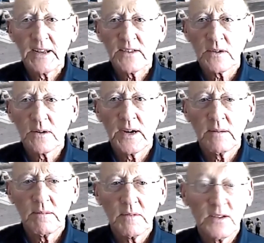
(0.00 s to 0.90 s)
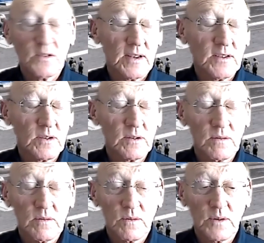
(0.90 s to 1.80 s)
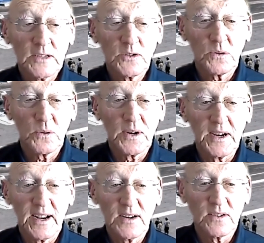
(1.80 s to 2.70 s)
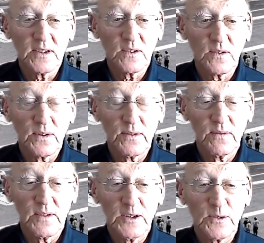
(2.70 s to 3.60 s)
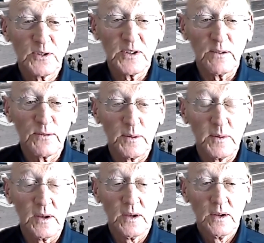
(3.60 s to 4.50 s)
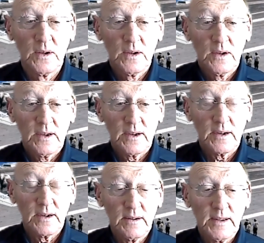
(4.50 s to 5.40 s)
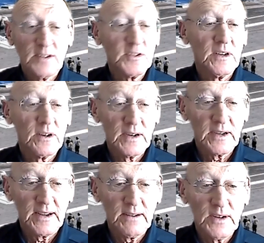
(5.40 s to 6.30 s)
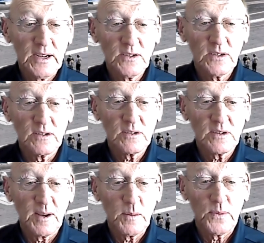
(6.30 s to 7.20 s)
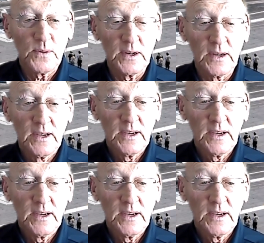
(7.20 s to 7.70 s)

a great story. Actually, it's very interesting from a engineering and aviation standpoint.